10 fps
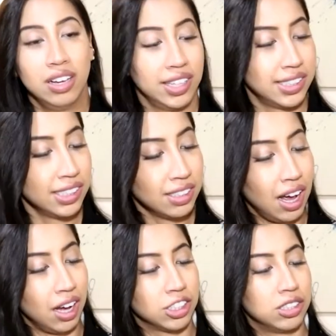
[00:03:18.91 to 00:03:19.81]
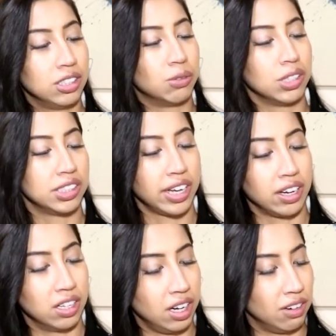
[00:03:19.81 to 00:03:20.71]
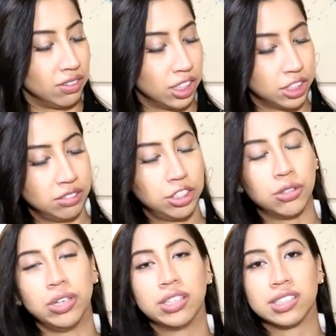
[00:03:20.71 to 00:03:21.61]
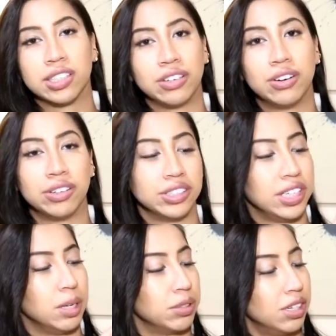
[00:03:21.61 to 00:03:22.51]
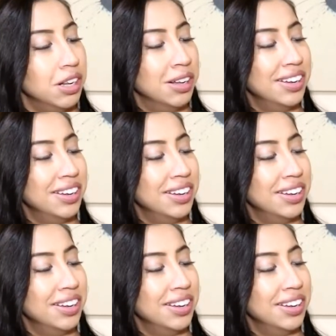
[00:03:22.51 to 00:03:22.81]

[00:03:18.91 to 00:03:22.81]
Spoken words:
This is actually the worst angle ever. I should have shown you this like on a table.